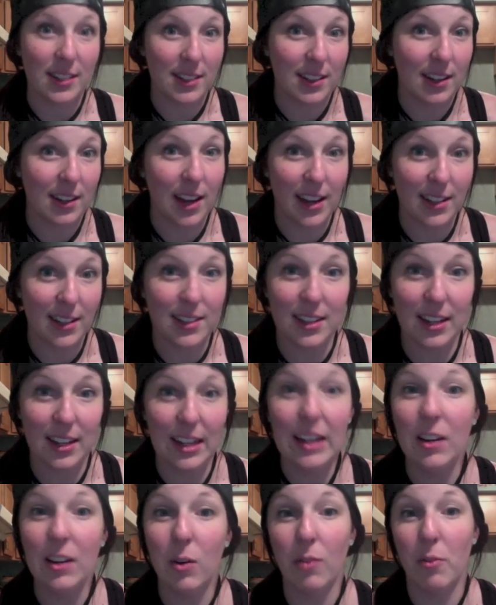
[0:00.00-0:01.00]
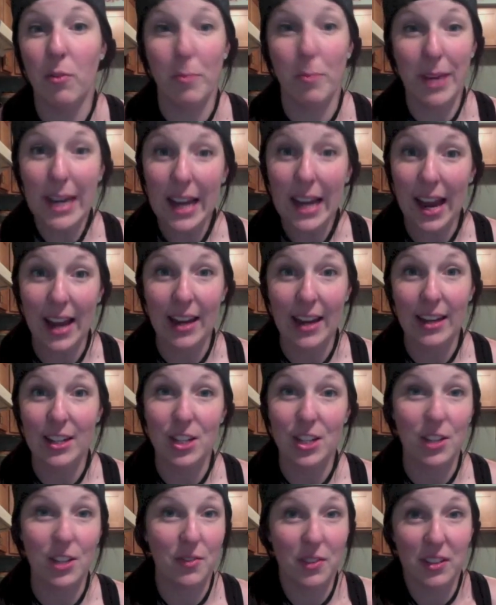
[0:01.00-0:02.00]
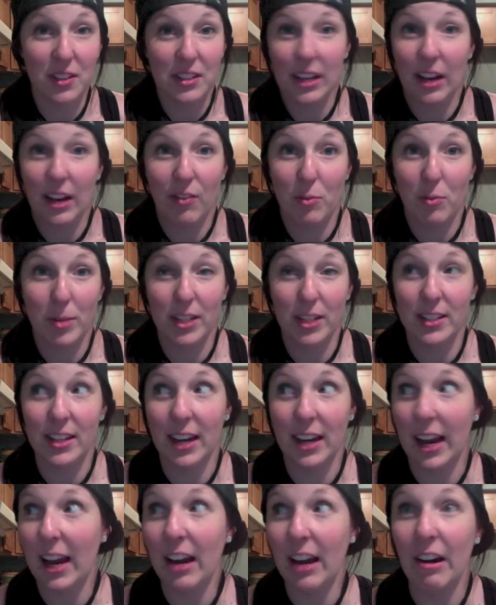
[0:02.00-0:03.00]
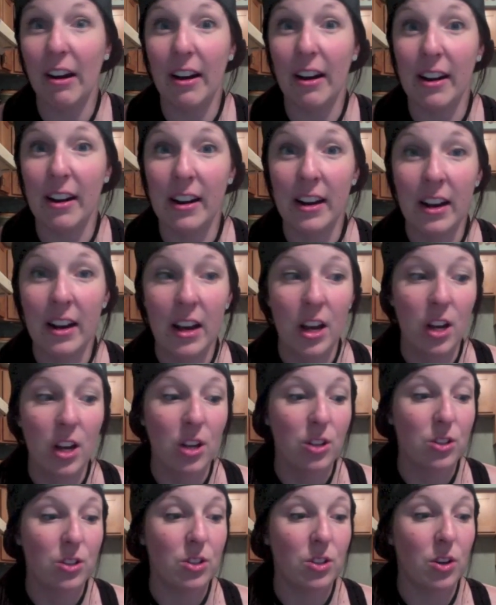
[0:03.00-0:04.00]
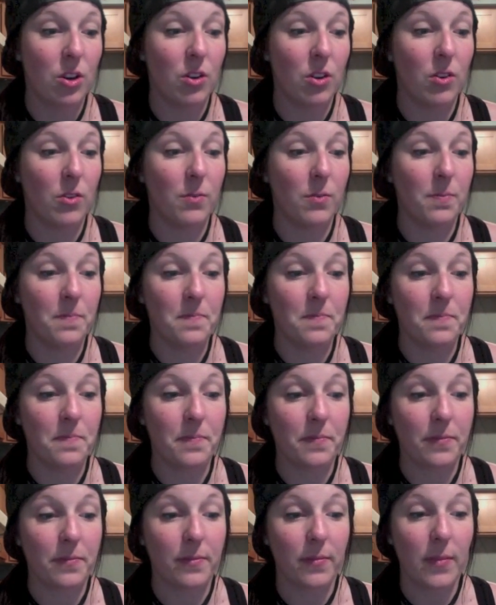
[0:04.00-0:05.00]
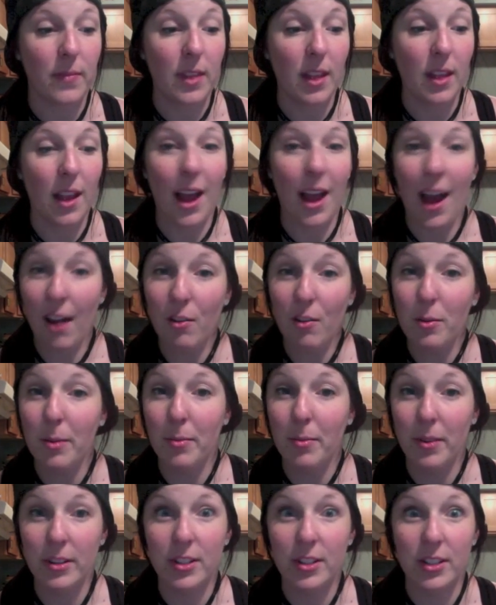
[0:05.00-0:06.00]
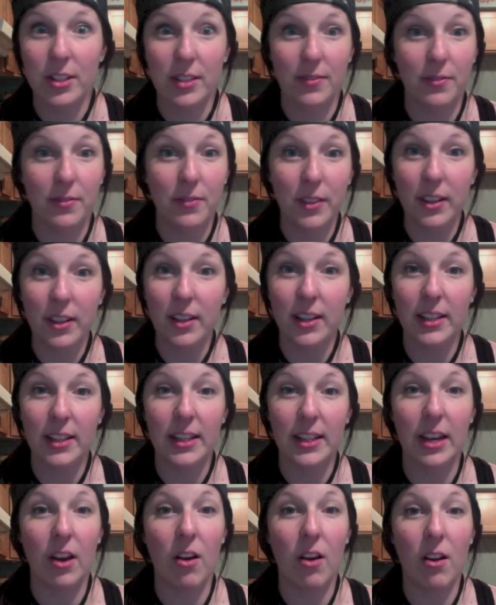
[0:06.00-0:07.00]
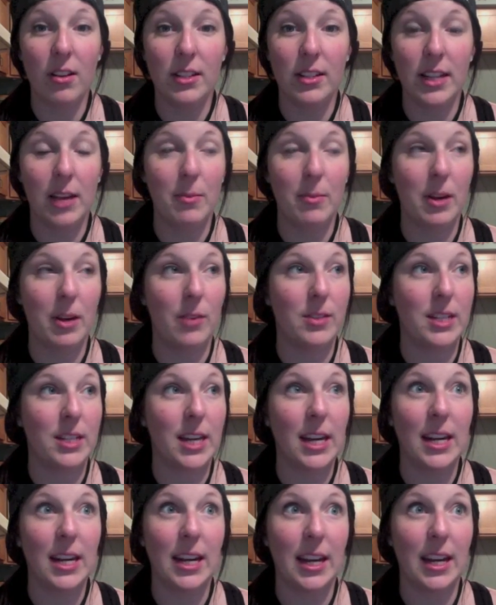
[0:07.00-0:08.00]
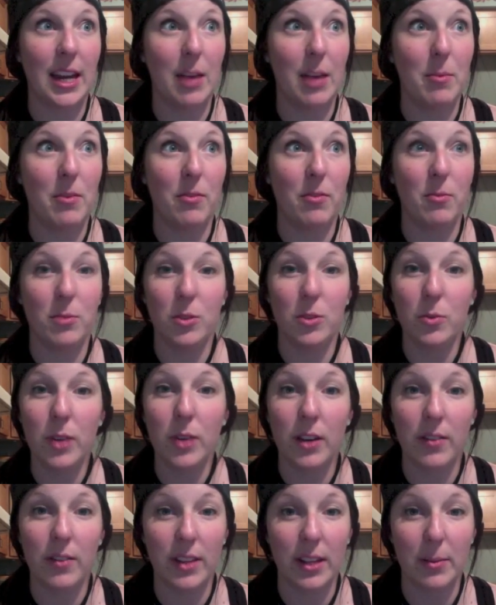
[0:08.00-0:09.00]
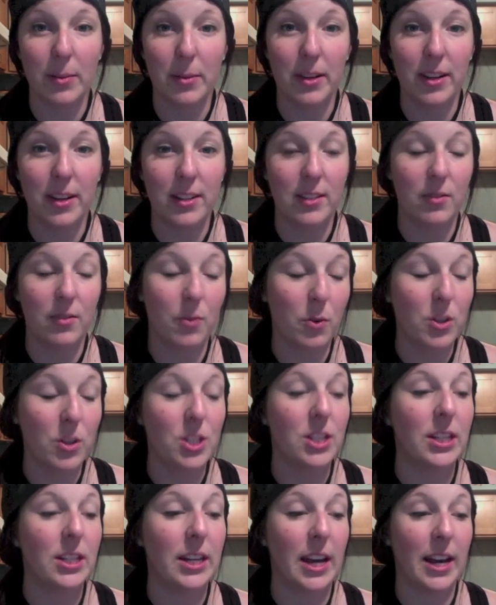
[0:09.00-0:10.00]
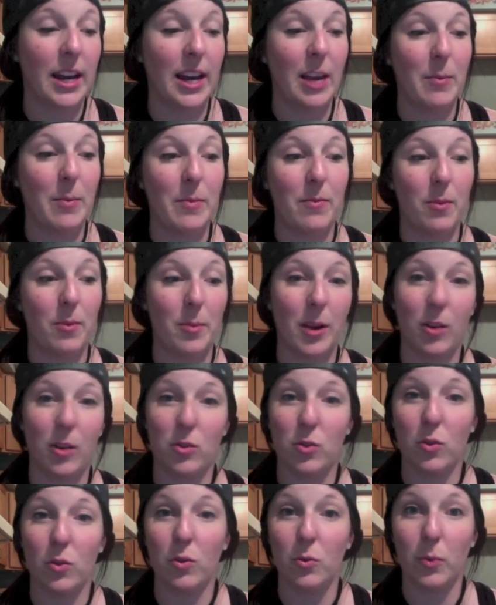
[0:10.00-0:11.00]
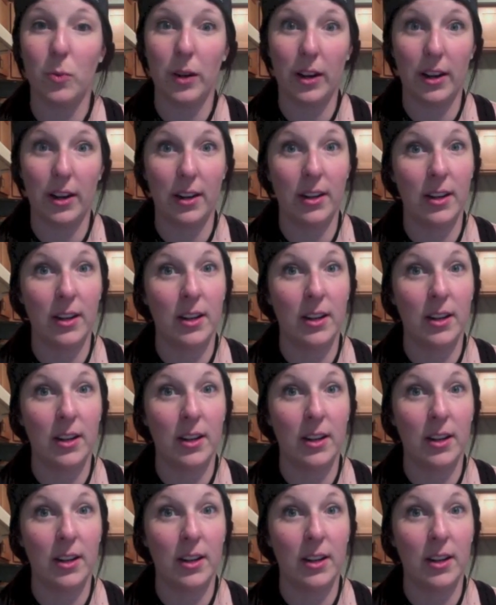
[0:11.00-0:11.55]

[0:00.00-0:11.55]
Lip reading: has the ego of a meathead, and she feels like everybody's going to hate her. So I remember just feeling like that all the time when I was a kid, and it kept me from doing everything, because unfortunately I came in from a household where